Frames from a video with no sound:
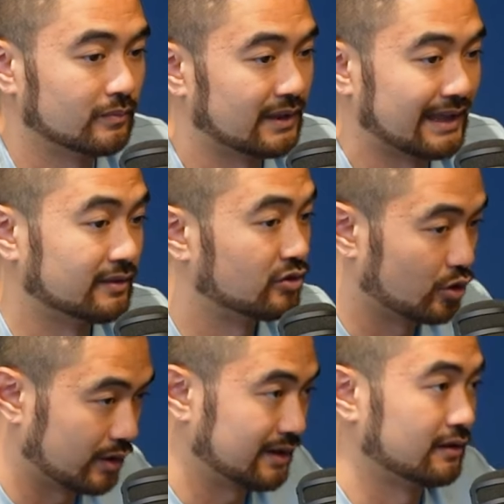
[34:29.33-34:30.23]
that
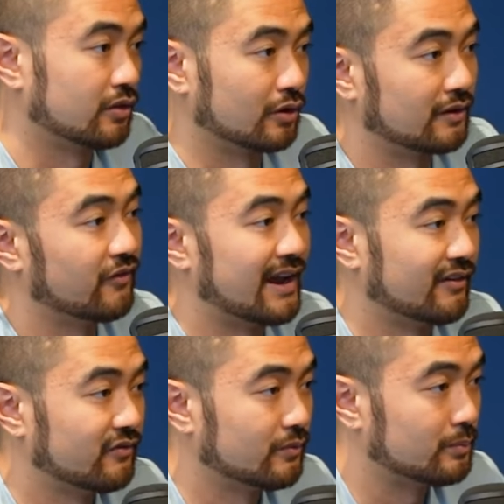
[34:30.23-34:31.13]
30 to
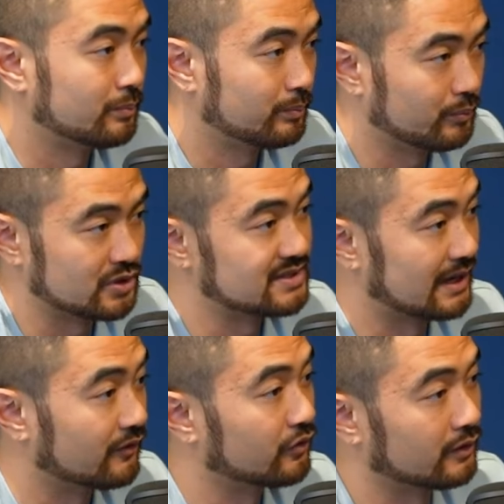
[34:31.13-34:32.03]

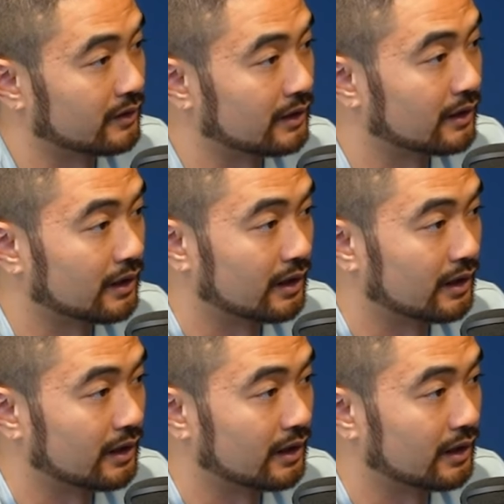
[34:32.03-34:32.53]
35% for the